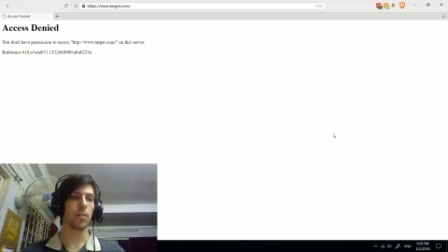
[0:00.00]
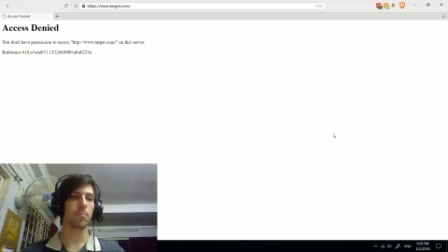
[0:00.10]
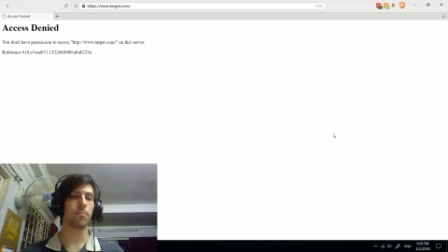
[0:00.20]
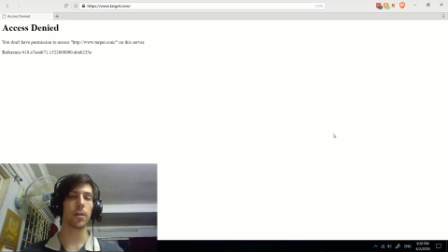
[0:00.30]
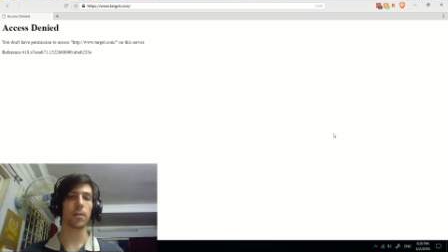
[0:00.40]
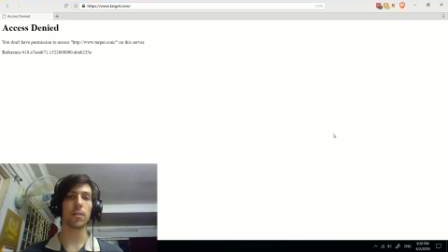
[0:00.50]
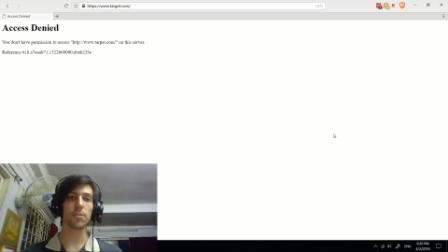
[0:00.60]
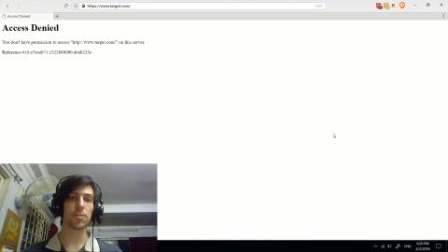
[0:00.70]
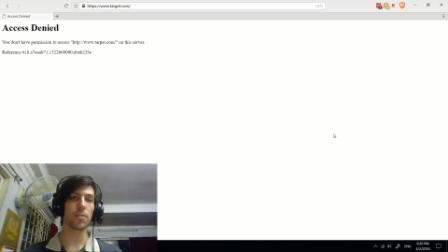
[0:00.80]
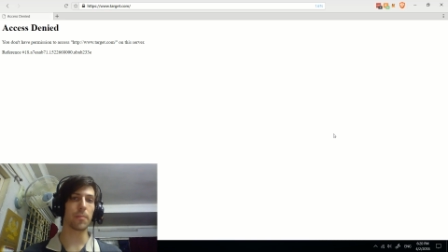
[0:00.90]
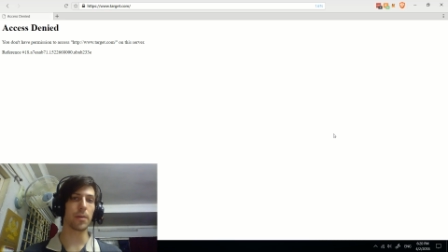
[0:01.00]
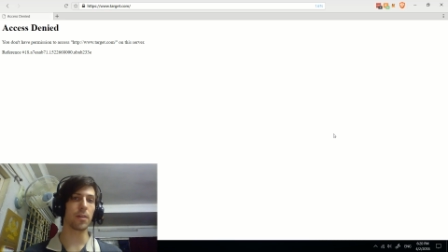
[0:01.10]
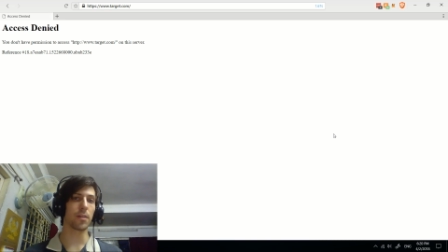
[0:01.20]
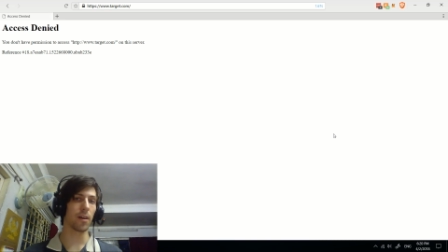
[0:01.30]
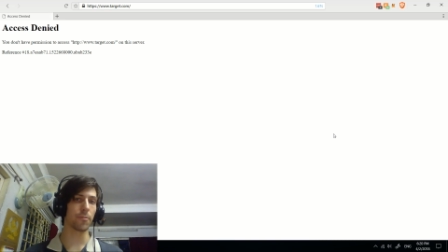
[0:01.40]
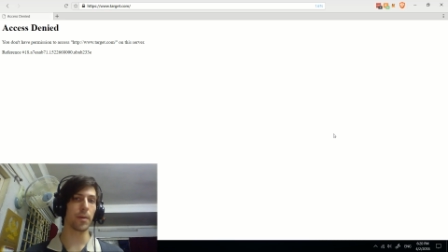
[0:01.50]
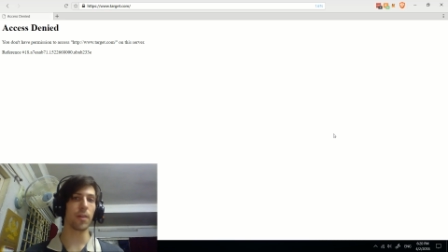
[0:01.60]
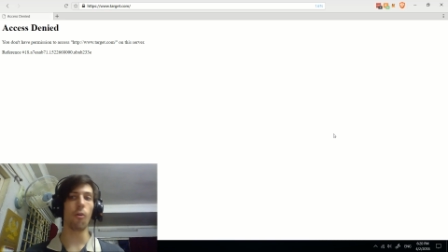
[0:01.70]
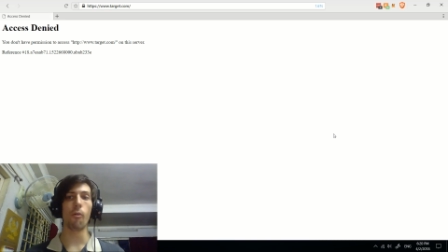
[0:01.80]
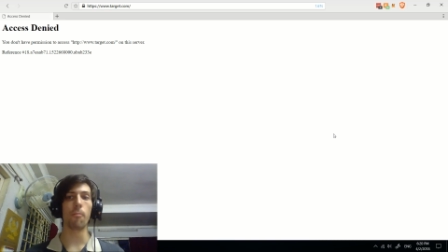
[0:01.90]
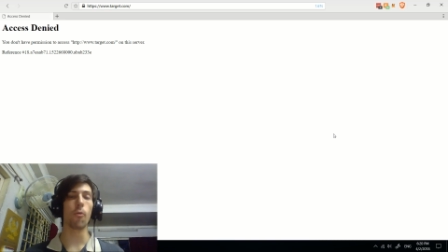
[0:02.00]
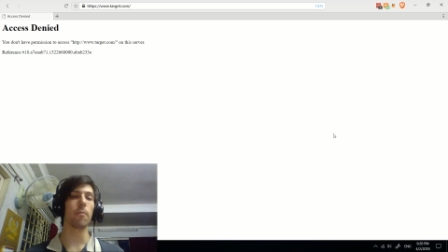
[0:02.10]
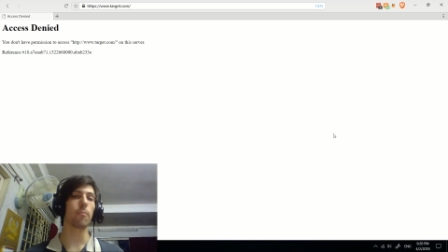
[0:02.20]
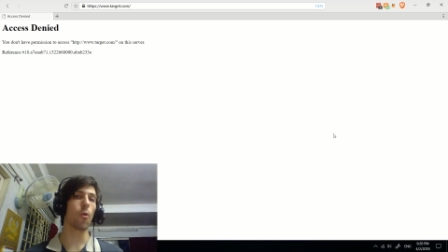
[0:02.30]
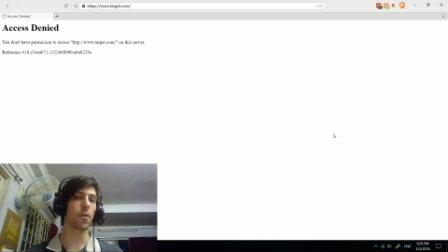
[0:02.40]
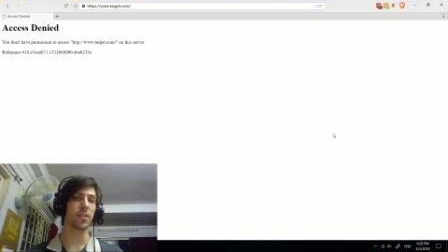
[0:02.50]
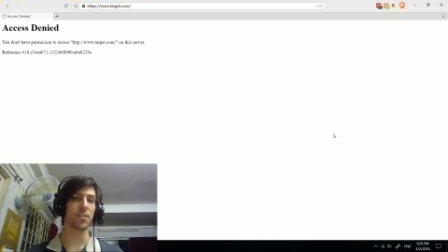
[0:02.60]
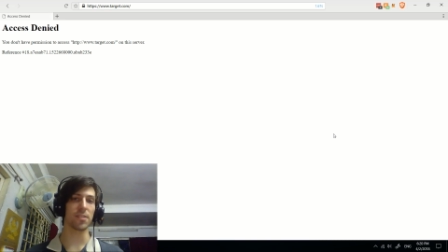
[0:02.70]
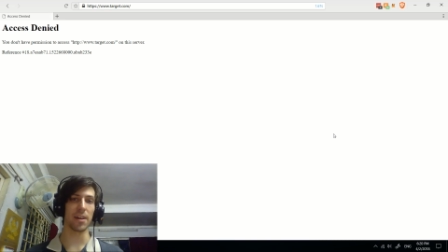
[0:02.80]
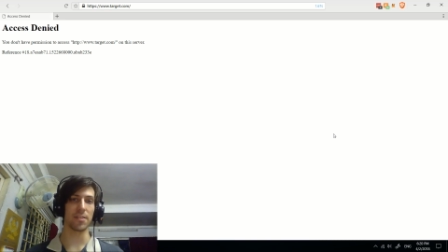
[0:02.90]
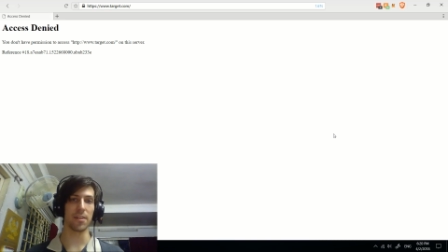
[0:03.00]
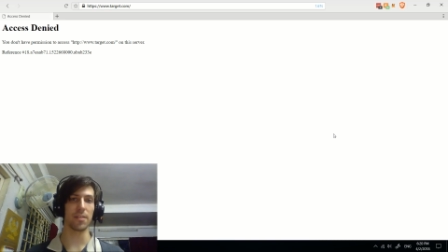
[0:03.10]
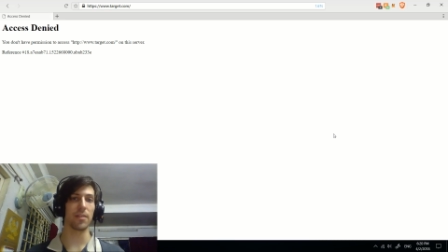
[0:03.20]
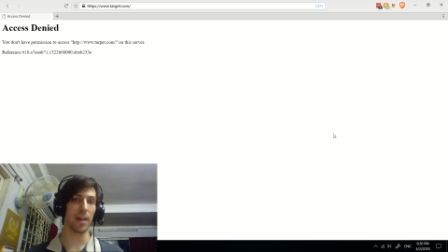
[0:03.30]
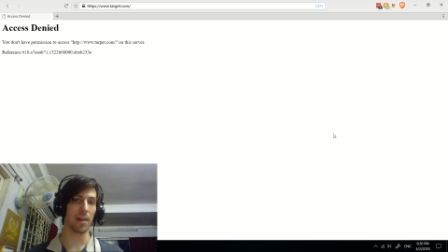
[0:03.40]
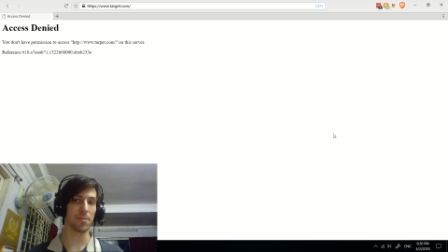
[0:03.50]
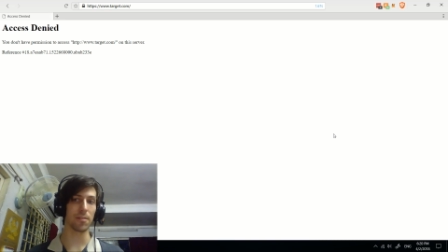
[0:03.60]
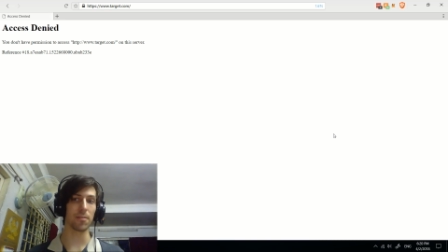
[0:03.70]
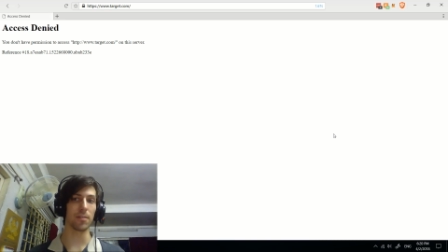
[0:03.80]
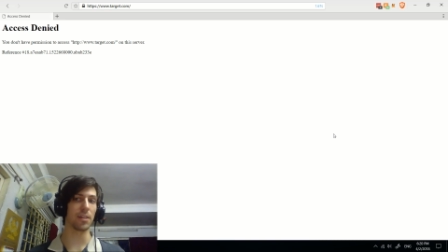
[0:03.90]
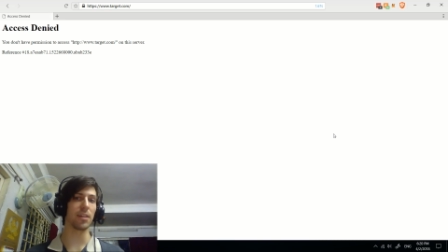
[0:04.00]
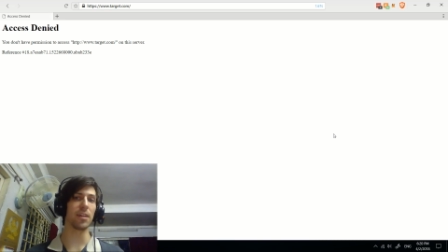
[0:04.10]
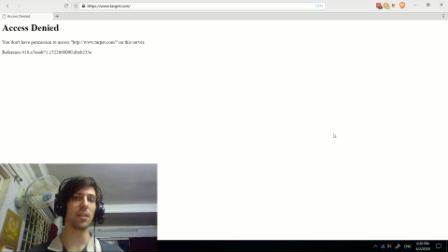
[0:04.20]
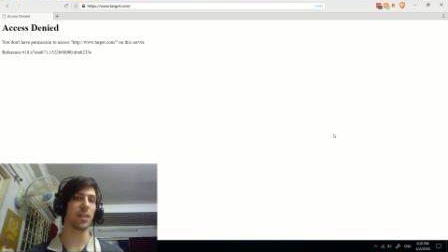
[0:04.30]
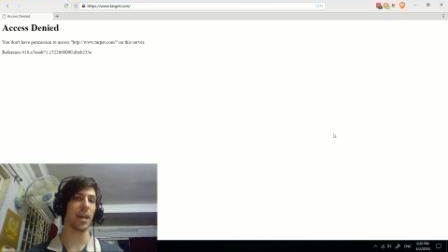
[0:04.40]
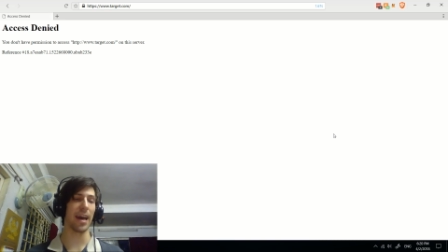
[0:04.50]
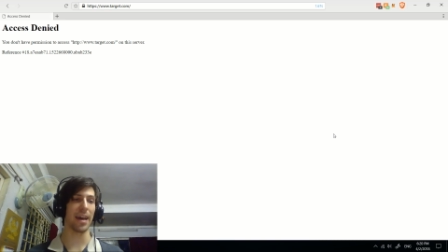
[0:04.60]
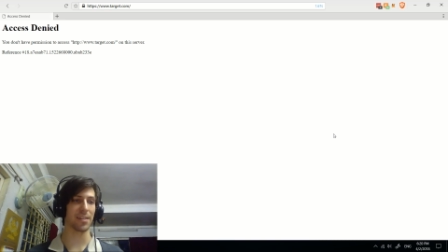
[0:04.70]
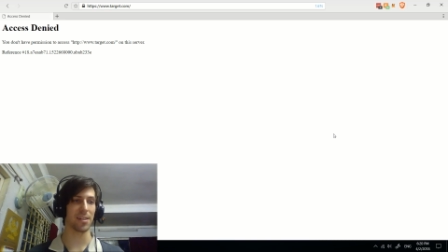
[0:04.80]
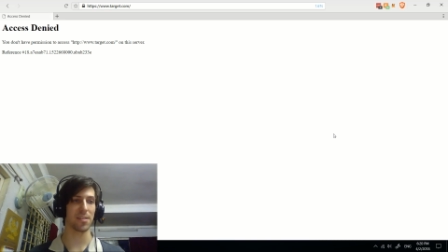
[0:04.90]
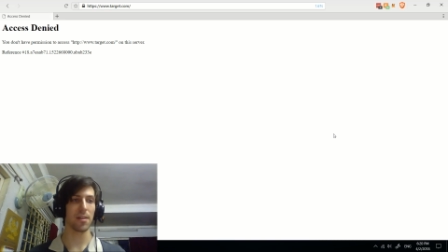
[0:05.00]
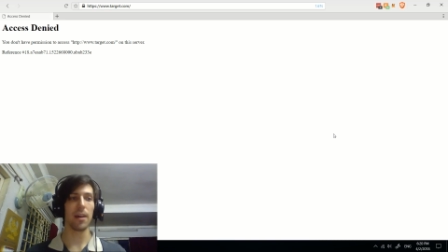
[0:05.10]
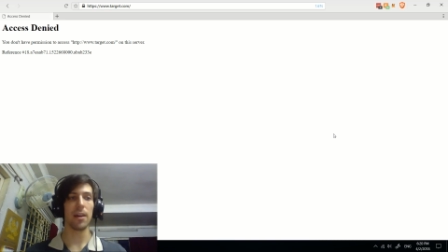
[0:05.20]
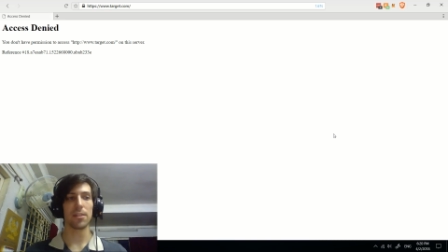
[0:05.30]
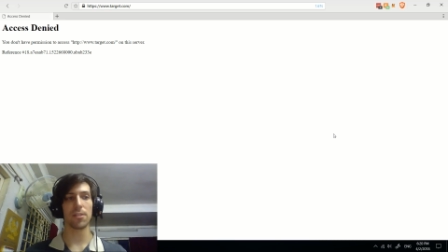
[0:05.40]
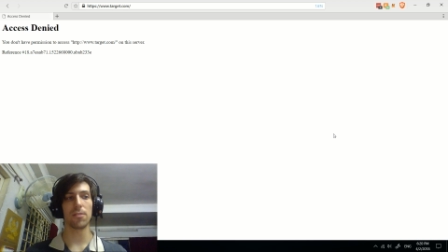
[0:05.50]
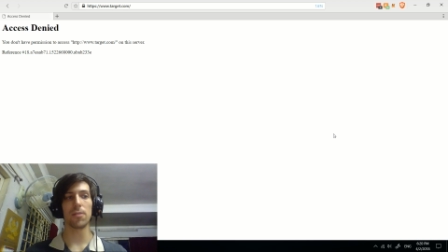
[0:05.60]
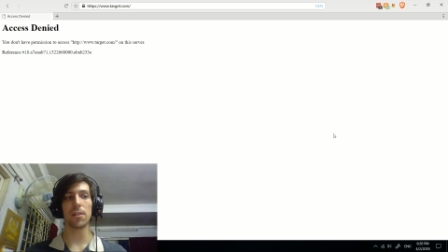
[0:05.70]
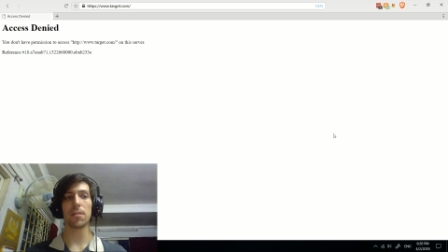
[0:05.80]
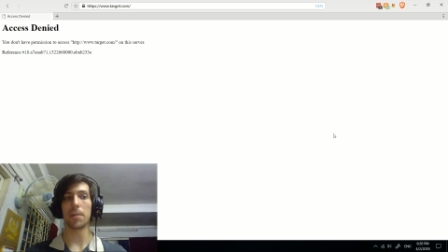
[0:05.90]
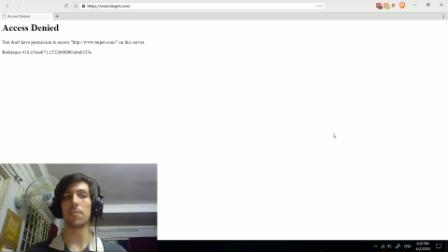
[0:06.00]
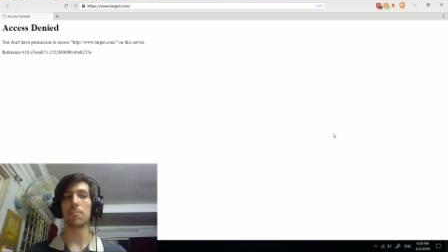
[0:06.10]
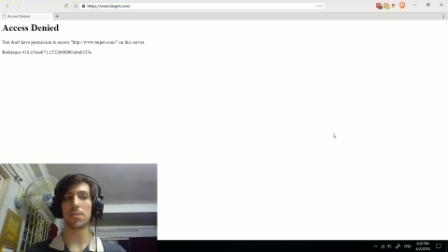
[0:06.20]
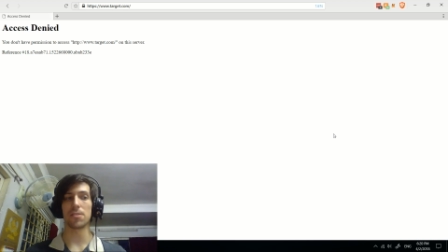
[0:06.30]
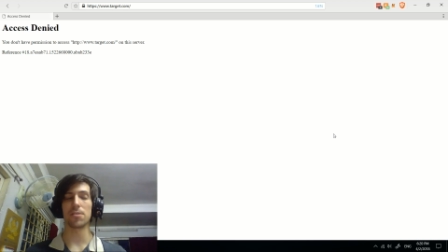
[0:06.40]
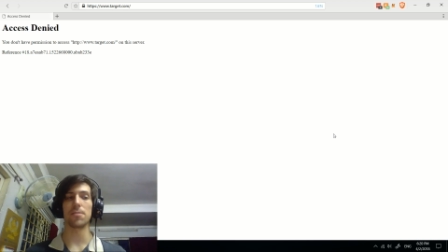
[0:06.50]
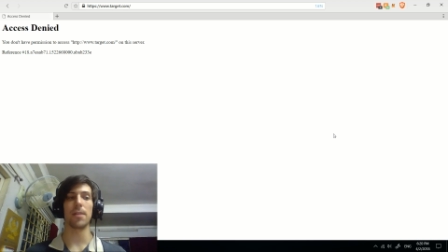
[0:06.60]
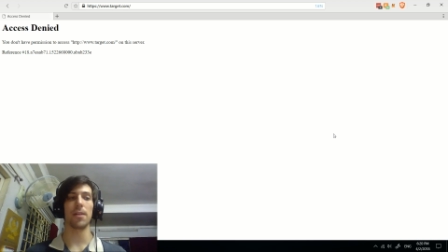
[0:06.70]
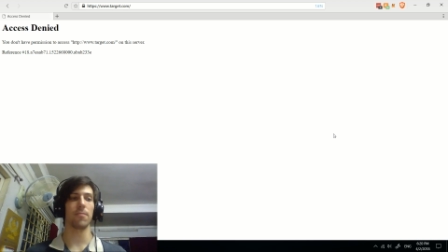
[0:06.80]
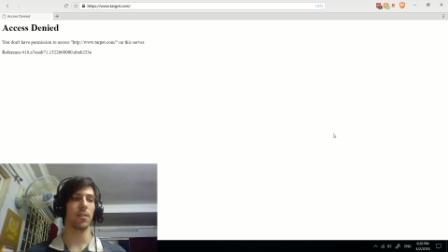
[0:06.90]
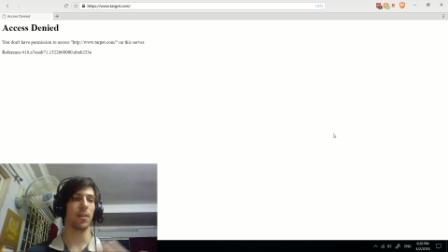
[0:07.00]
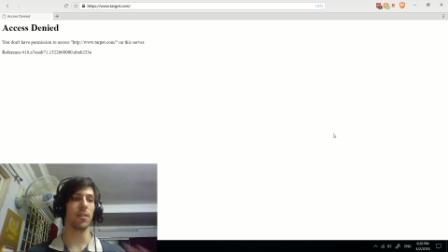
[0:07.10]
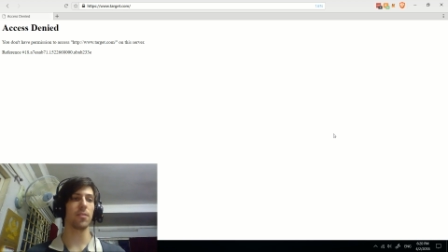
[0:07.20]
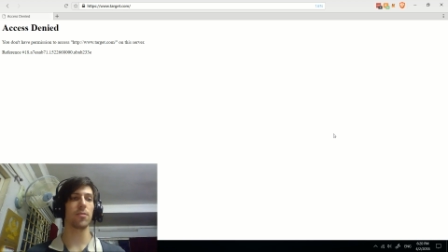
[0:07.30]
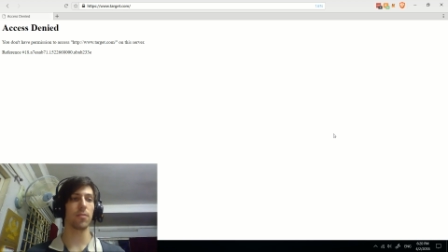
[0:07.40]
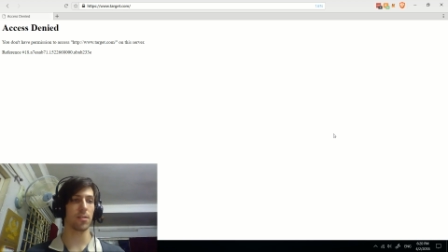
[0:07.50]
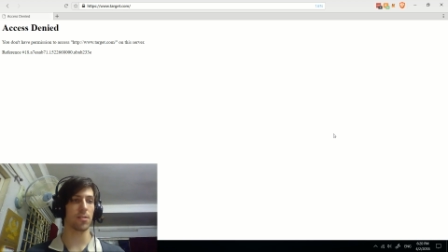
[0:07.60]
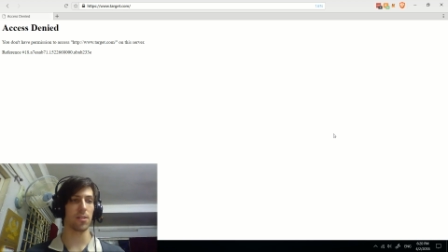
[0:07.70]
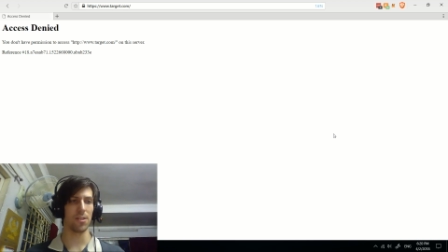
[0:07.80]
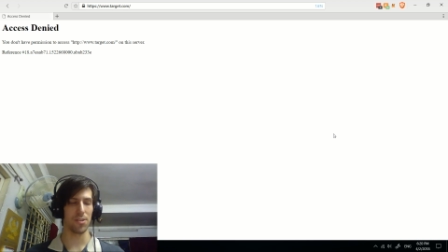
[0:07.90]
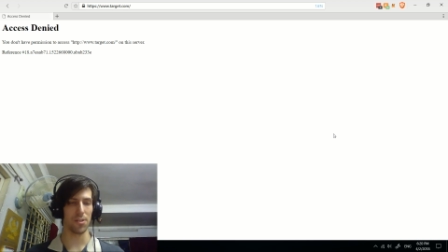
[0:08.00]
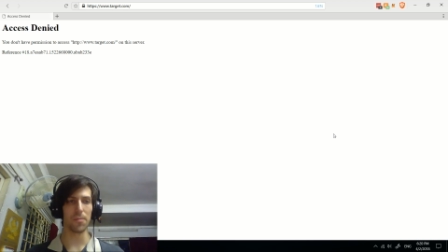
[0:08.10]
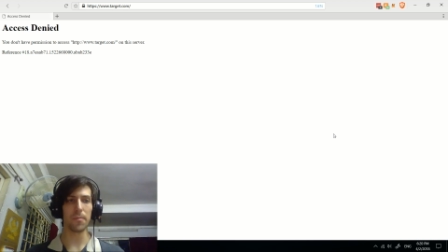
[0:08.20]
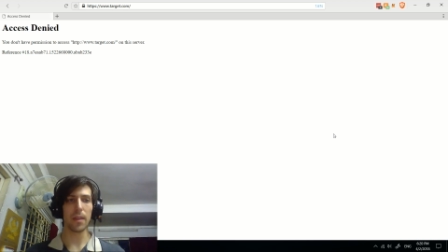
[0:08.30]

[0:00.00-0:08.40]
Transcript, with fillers: but could also be government or more important sites that you absolutely need to access. So one of the main reasons you may run into this issue